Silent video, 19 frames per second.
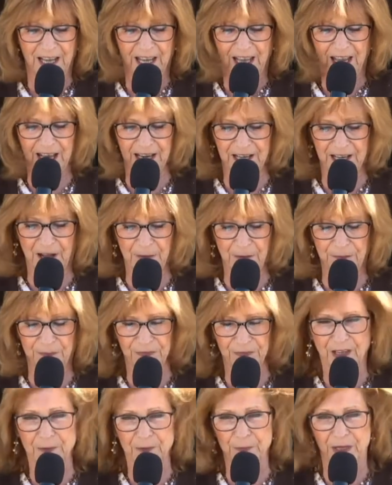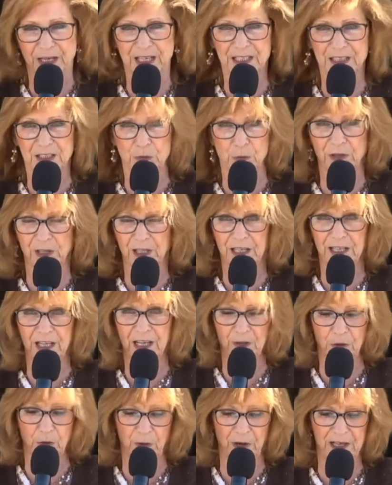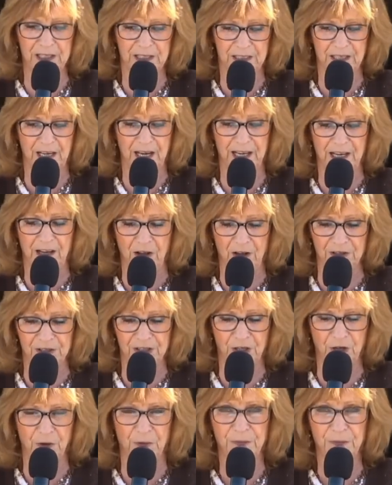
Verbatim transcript: And, um, but it's really a great study also.